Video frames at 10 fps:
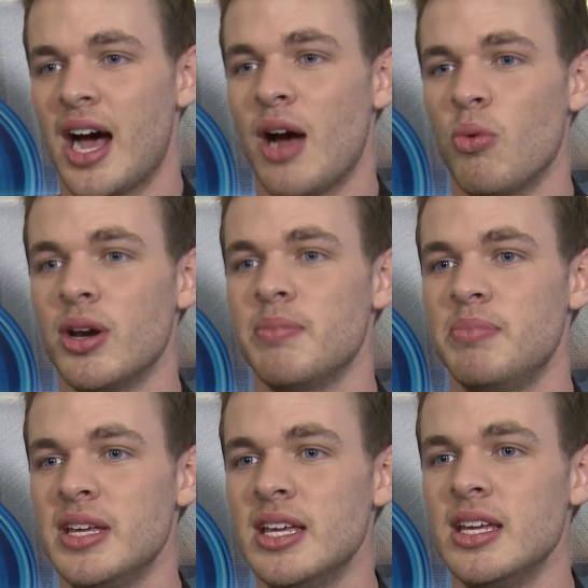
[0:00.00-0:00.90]
I want to
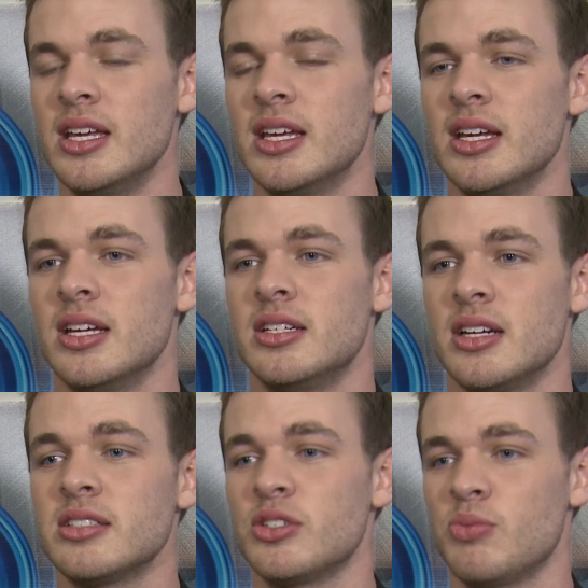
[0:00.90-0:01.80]
be
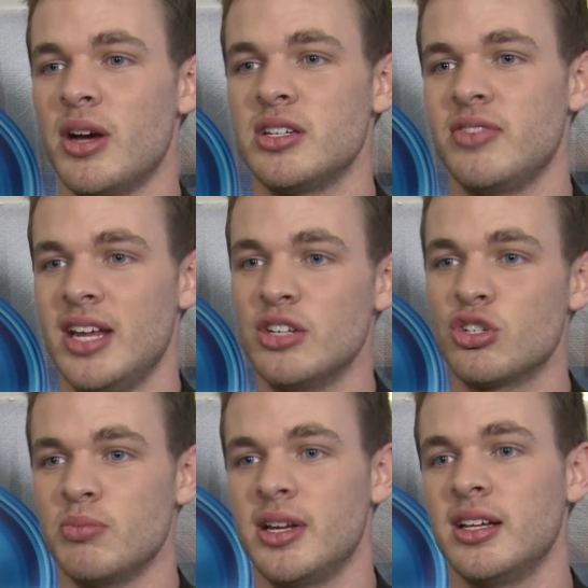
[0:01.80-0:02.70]
just as much of an
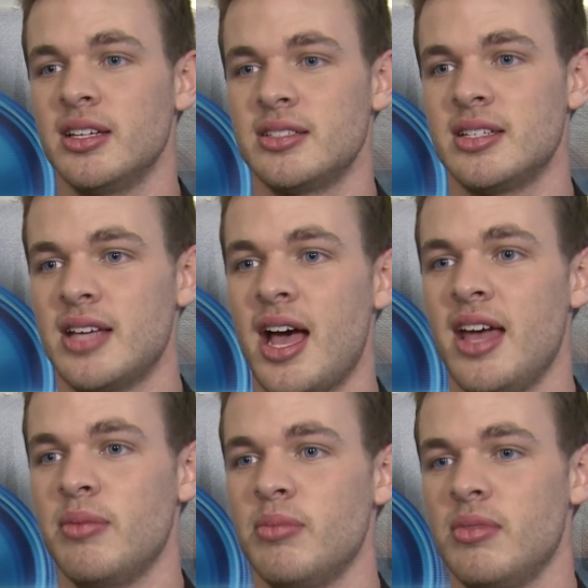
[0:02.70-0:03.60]
instrumentalist as I
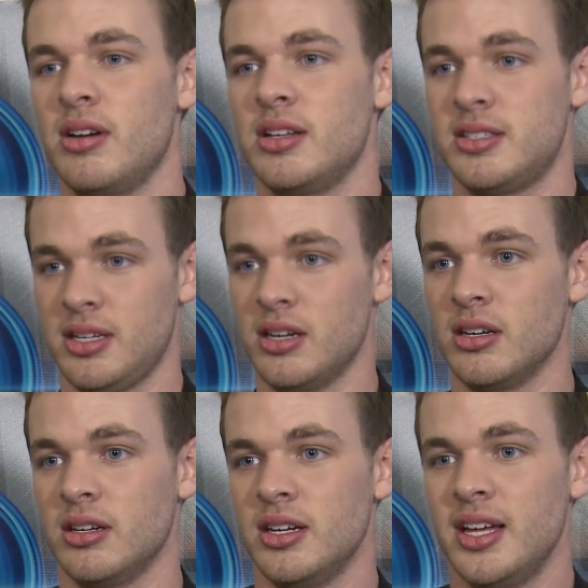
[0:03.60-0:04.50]
am a singer,